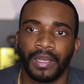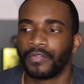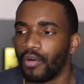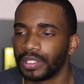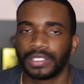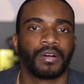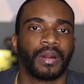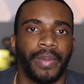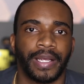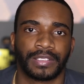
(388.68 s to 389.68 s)
Of course, you're going
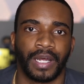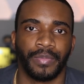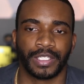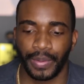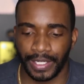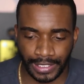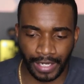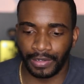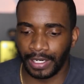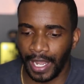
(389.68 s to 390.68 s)
to mess up. You spent
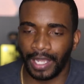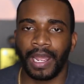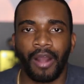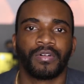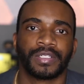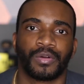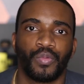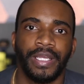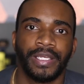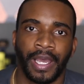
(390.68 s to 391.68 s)
70 to 80 hours a
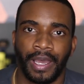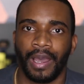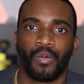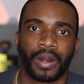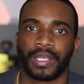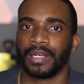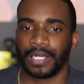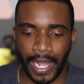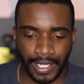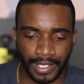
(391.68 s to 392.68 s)
week at work. You're
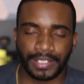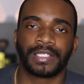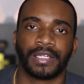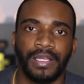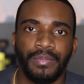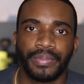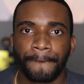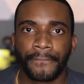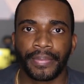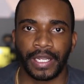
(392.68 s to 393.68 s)
not getting sleep.
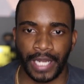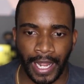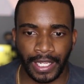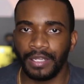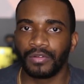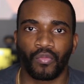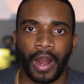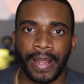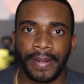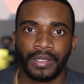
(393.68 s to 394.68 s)
You're not eating
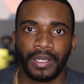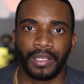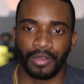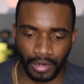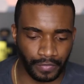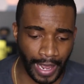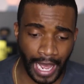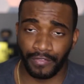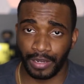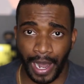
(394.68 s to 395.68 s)
right. You don't even
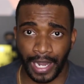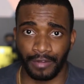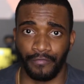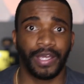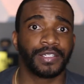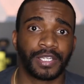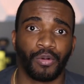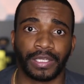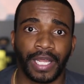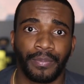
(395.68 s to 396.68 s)
have anybody to vent
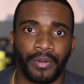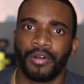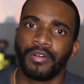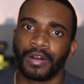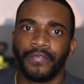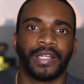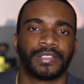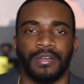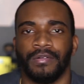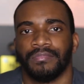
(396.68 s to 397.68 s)
to at that point. Who are you going to vent
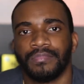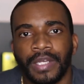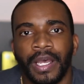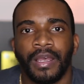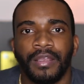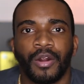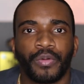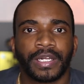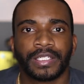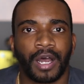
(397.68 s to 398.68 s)
to? You don't
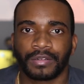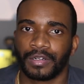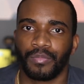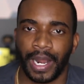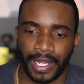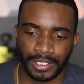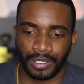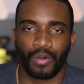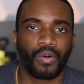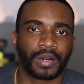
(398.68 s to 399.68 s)
get to talk to nobody because
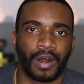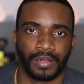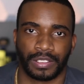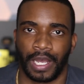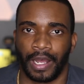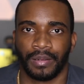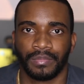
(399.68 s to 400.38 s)
you're at work all the time.